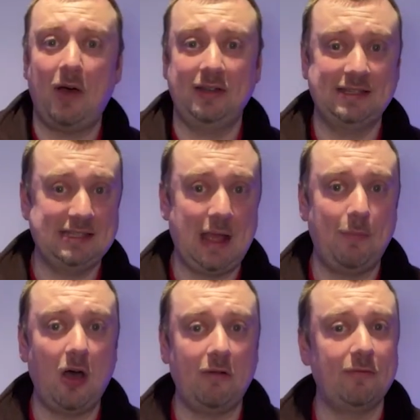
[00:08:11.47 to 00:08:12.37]
on and snap
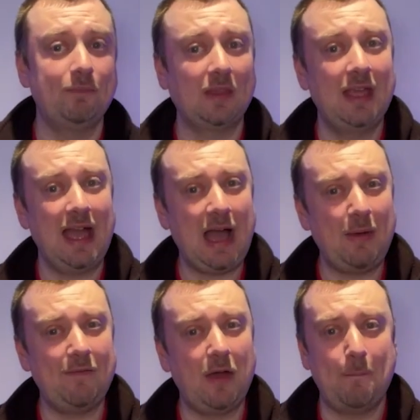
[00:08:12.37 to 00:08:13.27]
off.
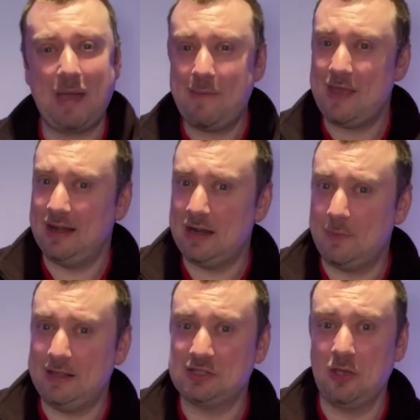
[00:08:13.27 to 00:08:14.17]
However, maybe a little
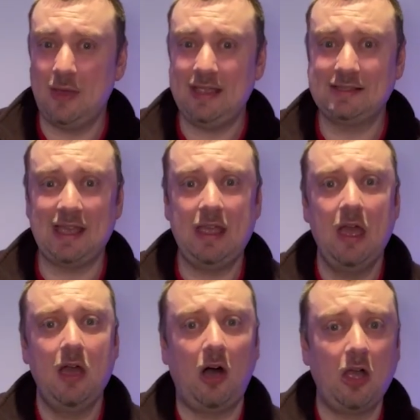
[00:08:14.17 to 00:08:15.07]
bit too easy,
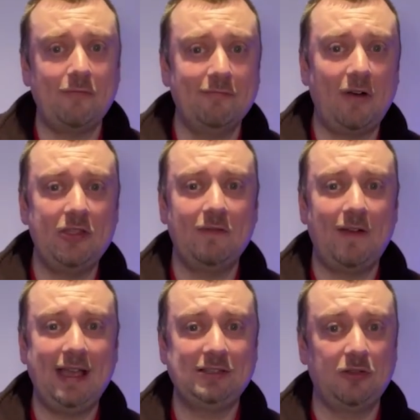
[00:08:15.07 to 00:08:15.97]
I often find the
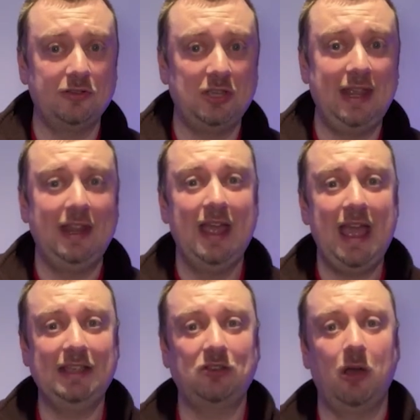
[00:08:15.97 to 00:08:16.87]
face cushion
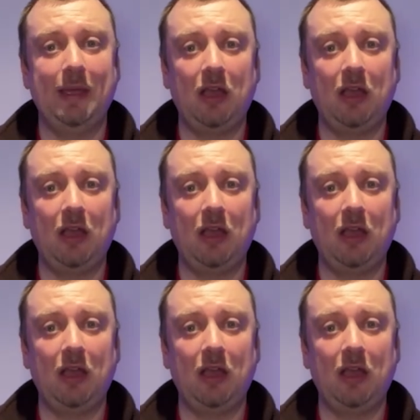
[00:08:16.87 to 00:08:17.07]
is coming